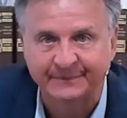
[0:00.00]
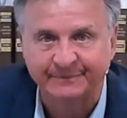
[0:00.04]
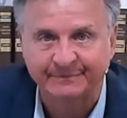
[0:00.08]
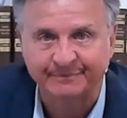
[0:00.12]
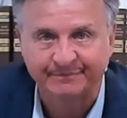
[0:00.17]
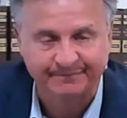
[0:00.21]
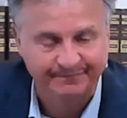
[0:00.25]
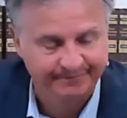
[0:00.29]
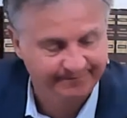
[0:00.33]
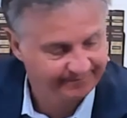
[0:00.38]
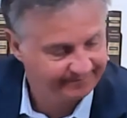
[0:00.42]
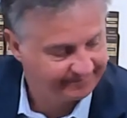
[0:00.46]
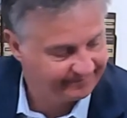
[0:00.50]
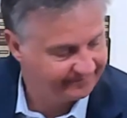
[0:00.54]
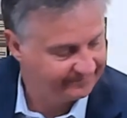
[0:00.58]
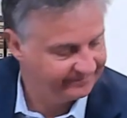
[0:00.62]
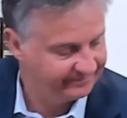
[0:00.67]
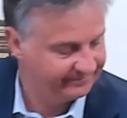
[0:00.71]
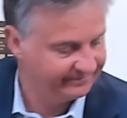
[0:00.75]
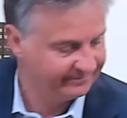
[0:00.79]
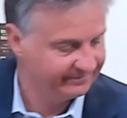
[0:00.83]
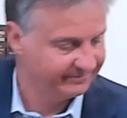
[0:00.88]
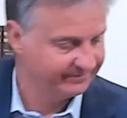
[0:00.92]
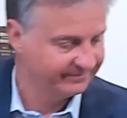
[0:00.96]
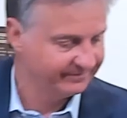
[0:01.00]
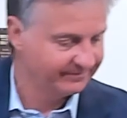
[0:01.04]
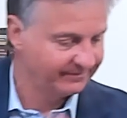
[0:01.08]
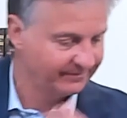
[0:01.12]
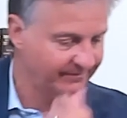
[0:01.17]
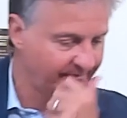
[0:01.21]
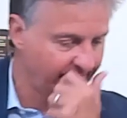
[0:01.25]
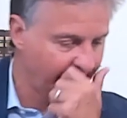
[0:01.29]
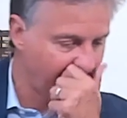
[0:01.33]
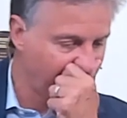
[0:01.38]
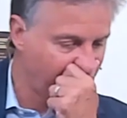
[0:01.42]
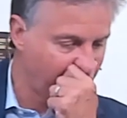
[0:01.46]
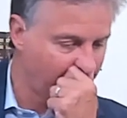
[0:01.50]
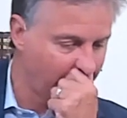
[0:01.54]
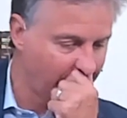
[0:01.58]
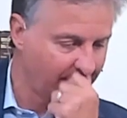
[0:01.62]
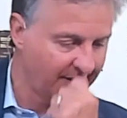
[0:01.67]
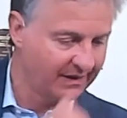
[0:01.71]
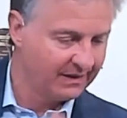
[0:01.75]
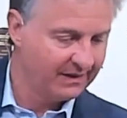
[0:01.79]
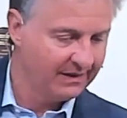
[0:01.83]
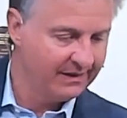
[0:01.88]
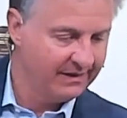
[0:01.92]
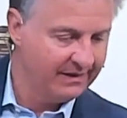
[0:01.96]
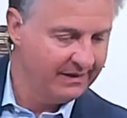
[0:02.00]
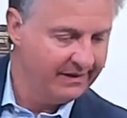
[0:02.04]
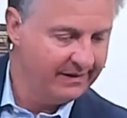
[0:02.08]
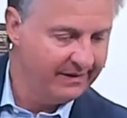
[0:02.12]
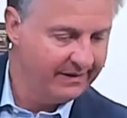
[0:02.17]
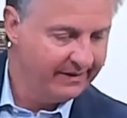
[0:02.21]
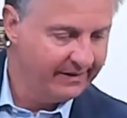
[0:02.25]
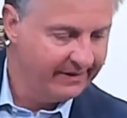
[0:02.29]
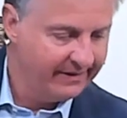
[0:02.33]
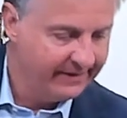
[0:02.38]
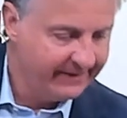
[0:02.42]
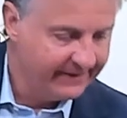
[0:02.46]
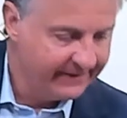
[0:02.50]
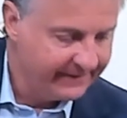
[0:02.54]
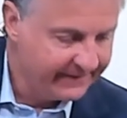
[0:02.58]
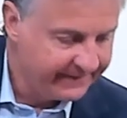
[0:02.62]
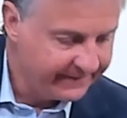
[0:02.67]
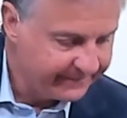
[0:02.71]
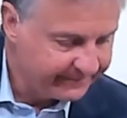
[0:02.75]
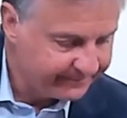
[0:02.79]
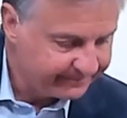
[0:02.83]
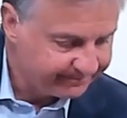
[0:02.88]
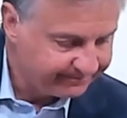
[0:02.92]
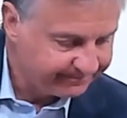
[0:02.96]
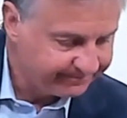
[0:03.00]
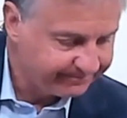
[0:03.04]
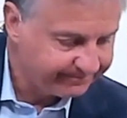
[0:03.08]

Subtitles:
Nobody speaks.